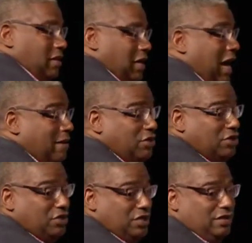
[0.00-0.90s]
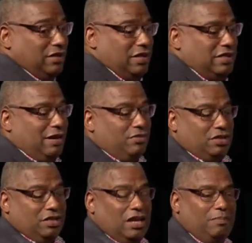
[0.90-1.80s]
Amazon did this.
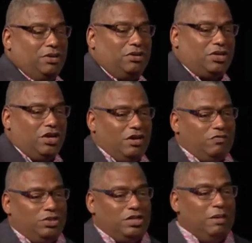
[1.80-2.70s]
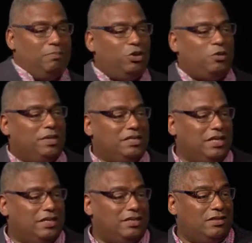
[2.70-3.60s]
Amazon, their blue curve was their book
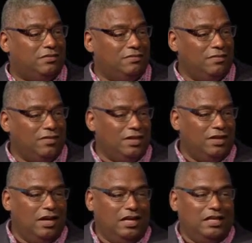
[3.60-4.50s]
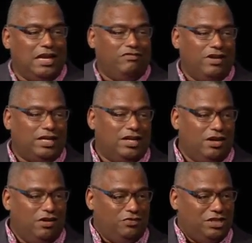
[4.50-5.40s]
business, and then that red
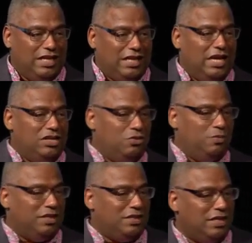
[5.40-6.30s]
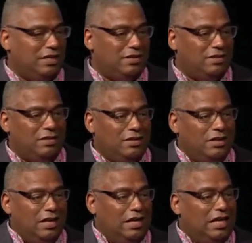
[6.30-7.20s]
curve was their Kindle business,
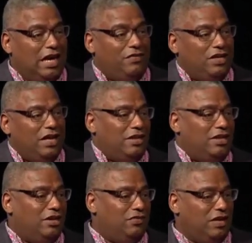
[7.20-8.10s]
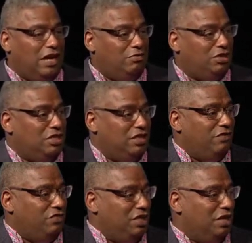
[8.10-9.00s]
and they have another curve now, which is their
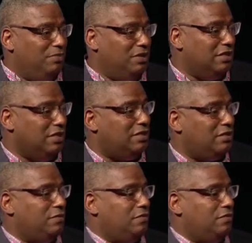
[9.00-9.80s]
video business.